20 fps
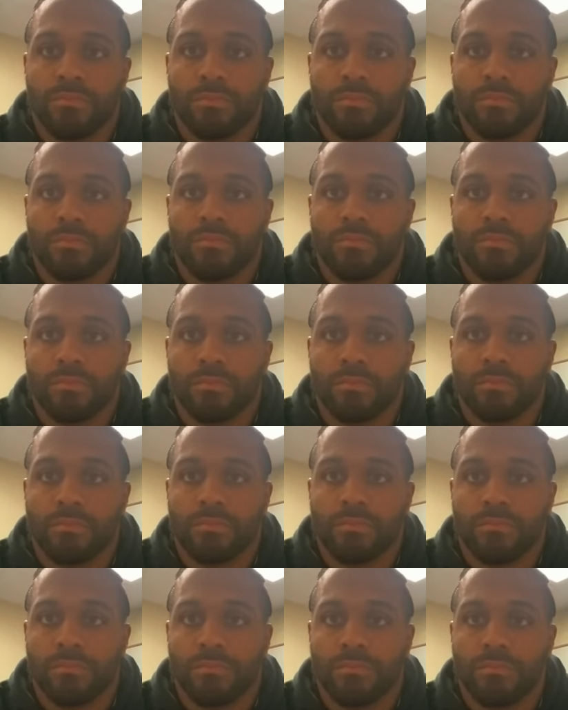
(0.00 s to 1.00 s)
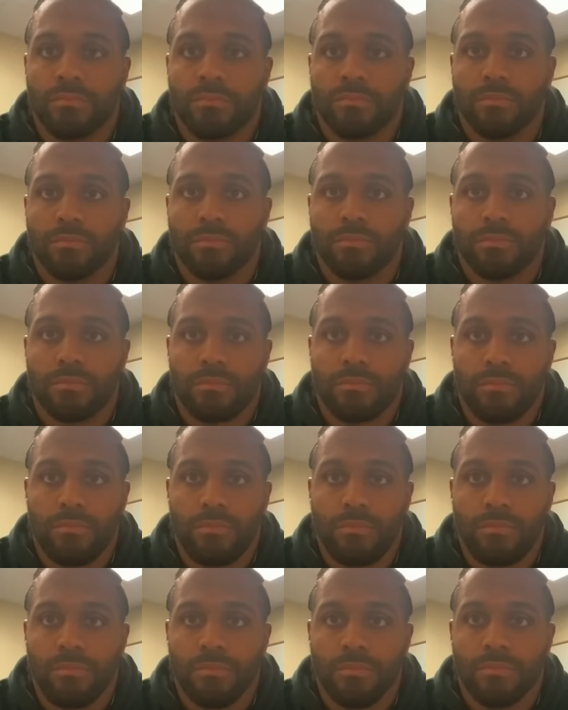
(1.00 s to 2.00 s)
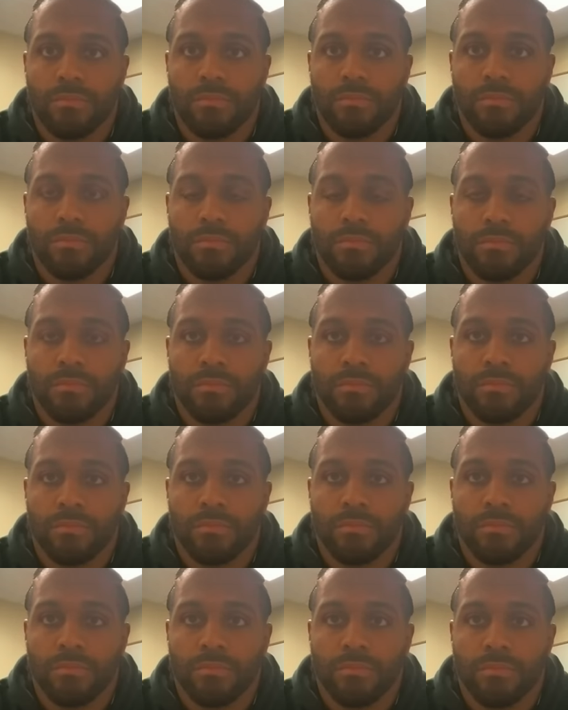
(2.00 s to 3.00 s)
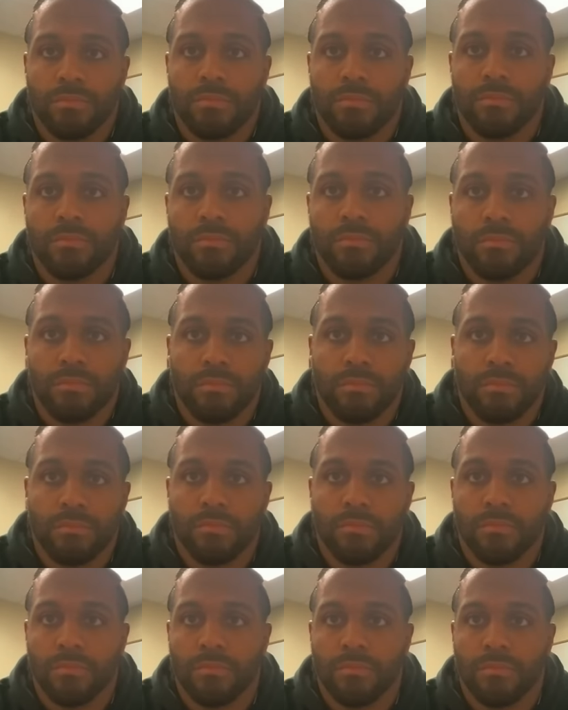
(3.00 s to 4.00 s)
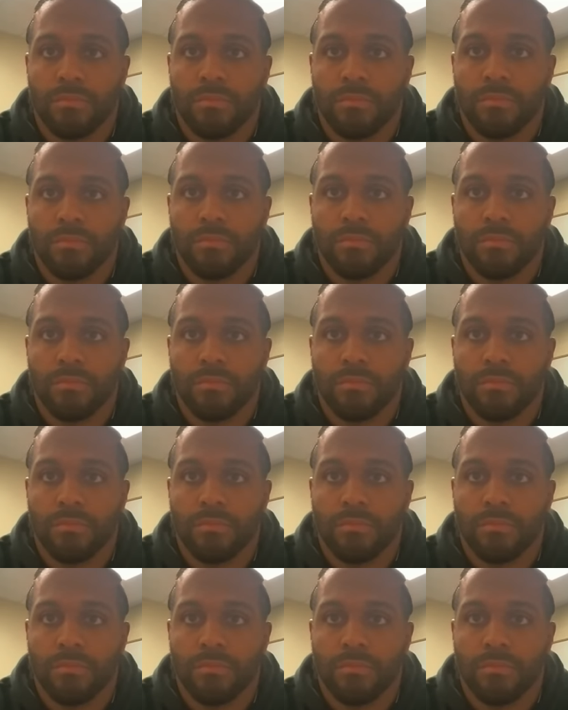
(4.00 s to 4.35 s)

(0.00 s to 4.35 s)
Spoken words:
This person isn't speaking.